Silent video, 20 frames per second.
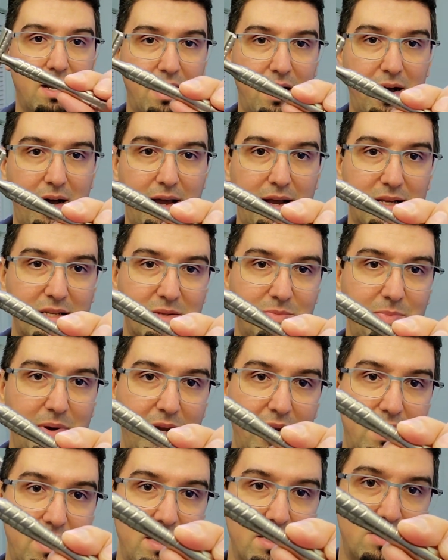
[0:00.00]
I
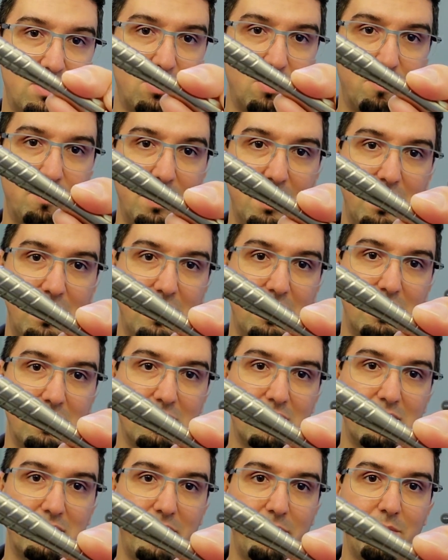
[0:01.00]
expect this to be
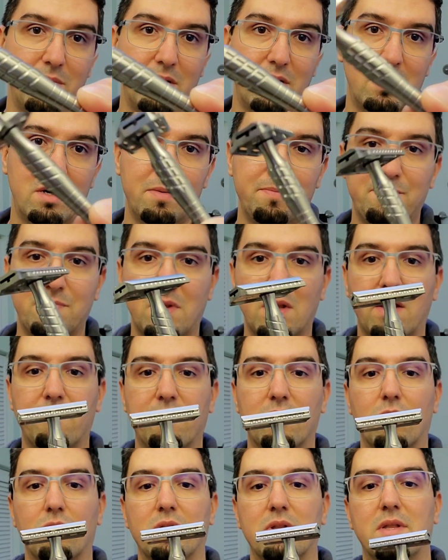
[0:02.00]
similar,
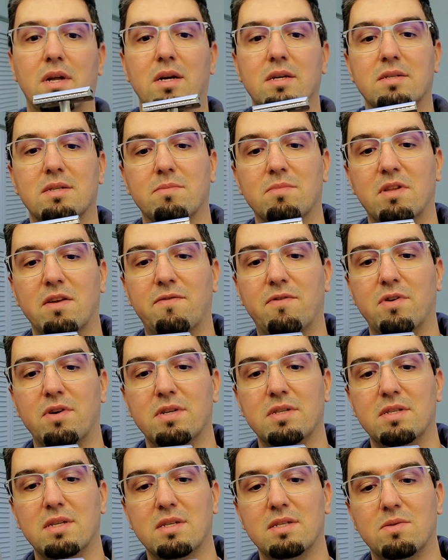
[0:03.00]
even though that there are some
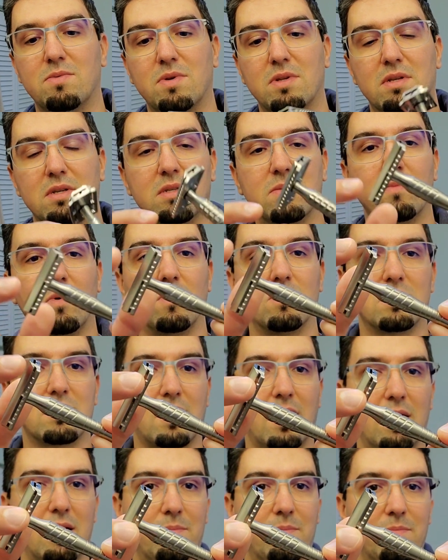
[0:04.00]
differences with the small
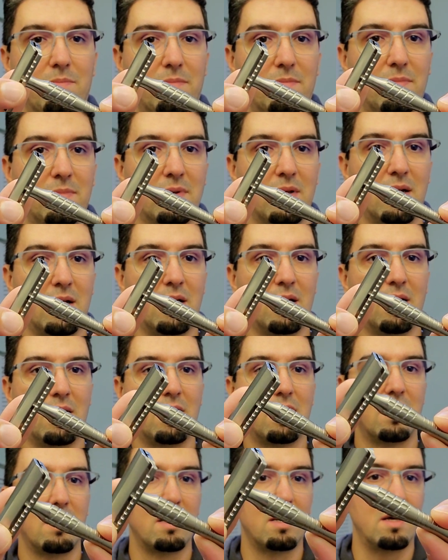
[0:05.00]
scallop
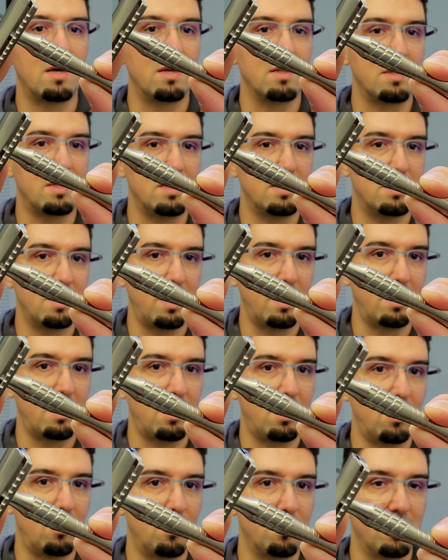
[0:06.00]
design
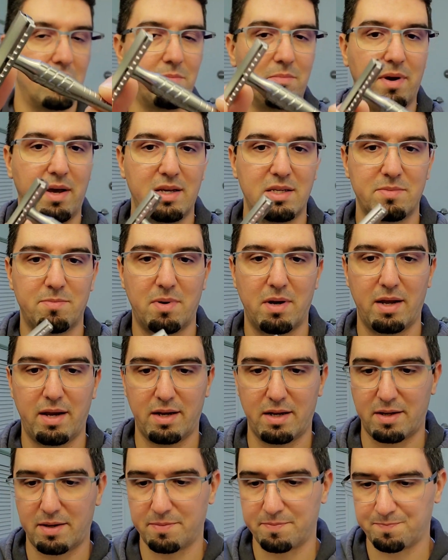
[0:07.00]
here on the base
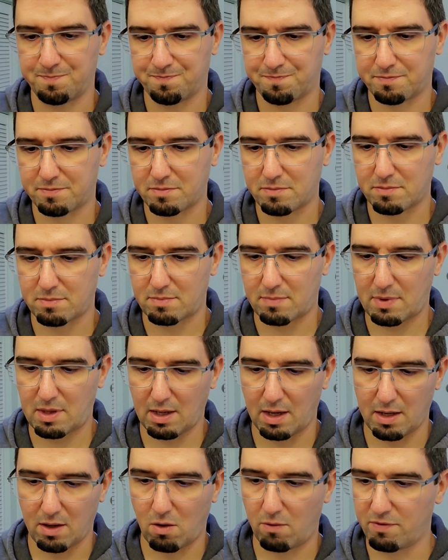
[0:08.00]
plate.
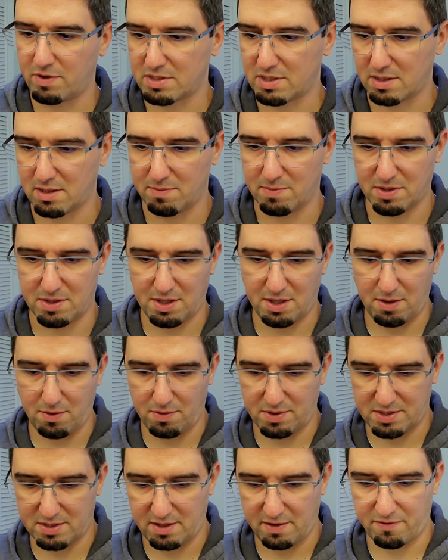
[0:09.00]
And obviously the
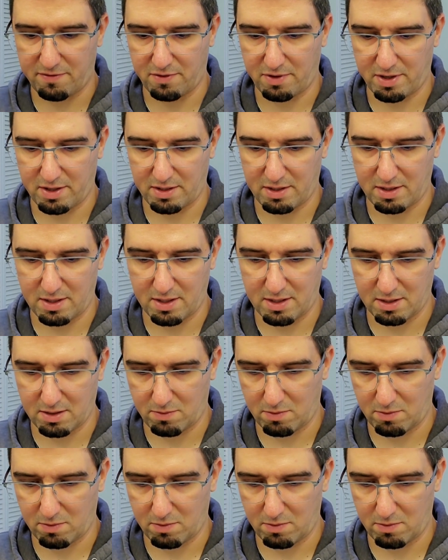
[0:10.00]
material is different.